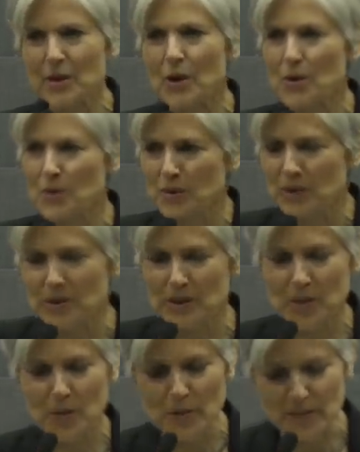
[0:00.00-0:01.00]
So, you
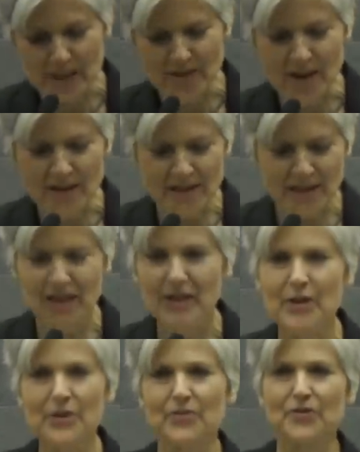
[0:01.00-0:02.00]
know, when we start to
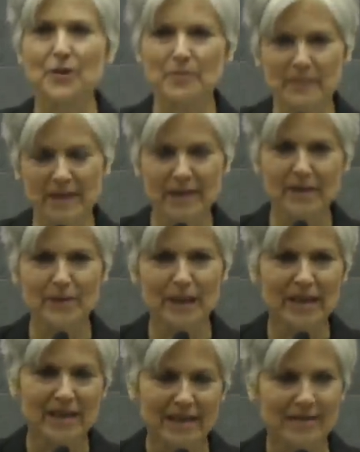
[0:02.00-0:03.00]
hear from
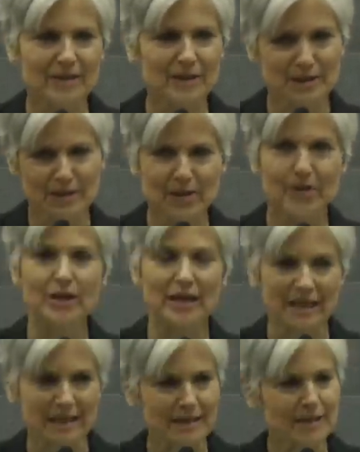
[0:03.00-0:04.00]
Hillary Clinton's
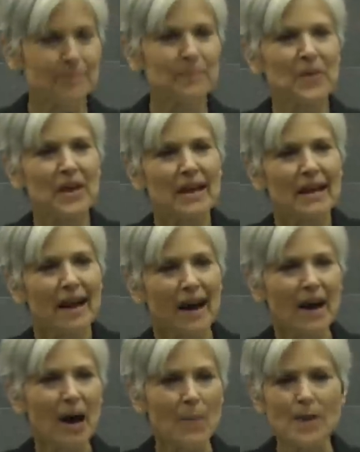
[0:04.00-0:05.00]
surrogates
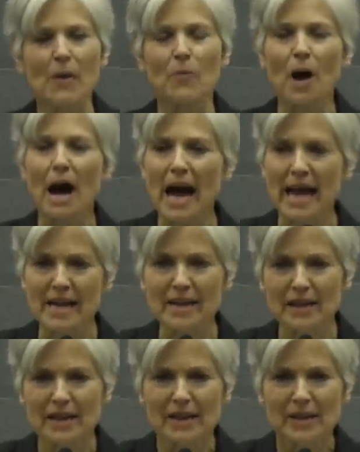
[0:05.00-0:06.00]
uh, about
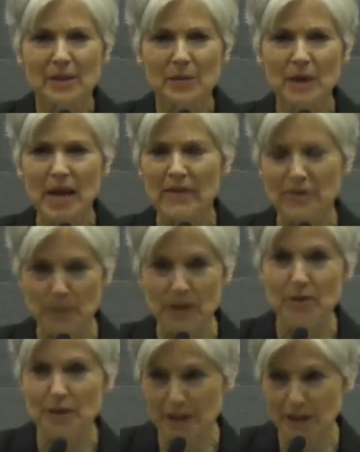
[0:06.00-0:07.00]
why we have to be
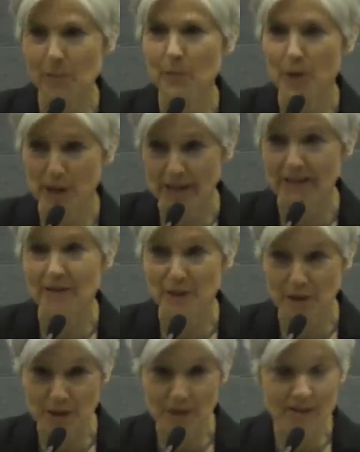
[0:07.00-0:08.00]
good little boys and
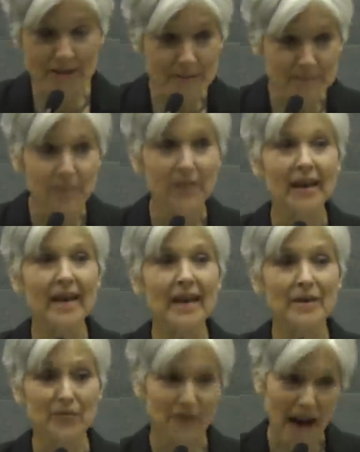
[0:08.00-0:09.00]
girls
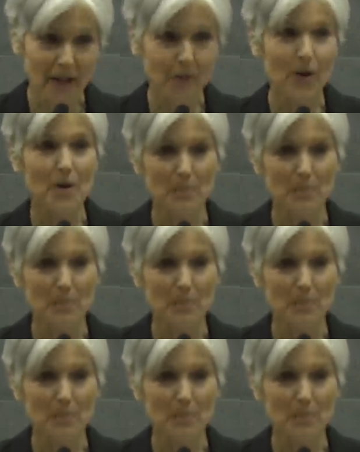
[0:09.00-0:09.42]
and follow